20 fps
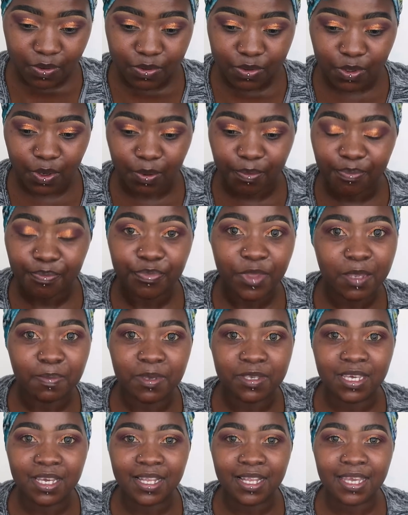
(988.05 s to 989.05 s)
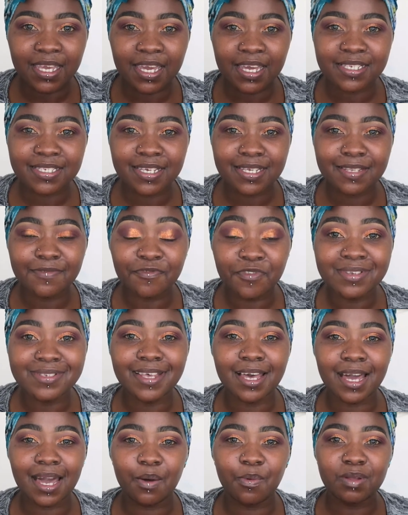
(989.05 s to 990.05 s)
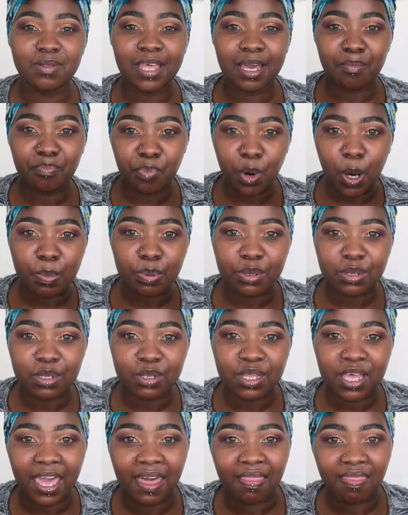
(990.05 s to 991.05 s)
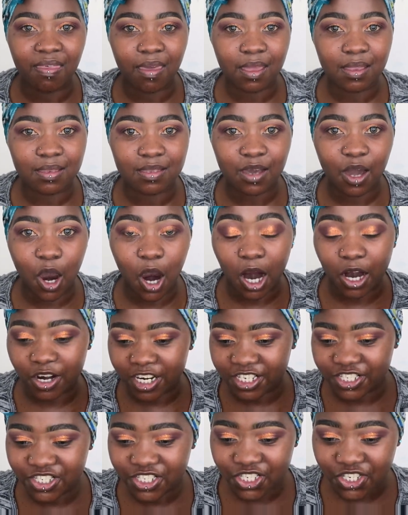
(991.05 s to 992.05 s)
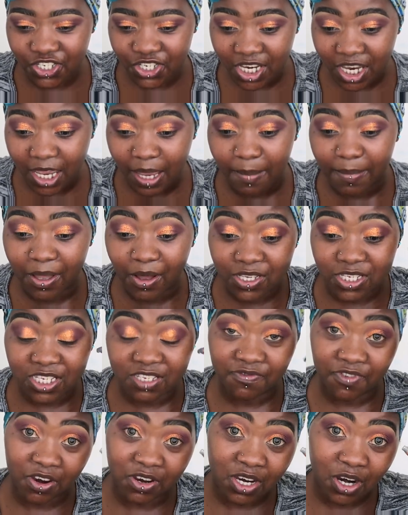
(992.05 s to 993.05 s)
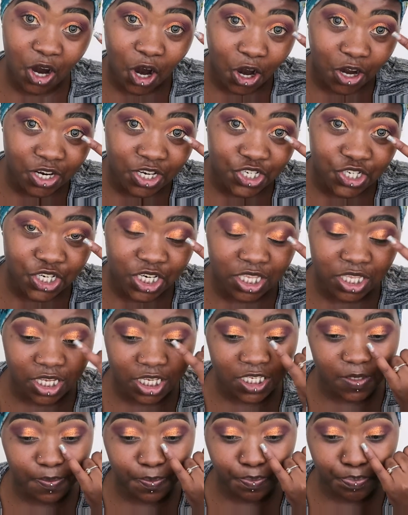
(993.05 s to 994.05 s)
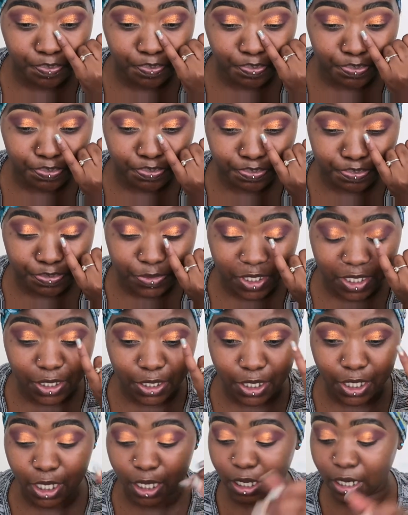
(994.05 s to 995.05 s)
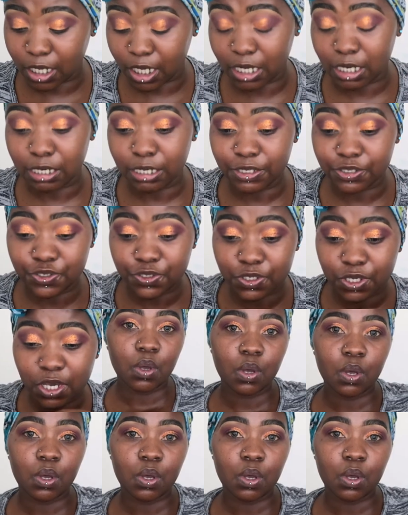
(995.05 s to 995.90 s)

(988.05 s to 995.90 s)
So that's basically it. It feels like I went like purple and then orange because it's very orangey, this glitz.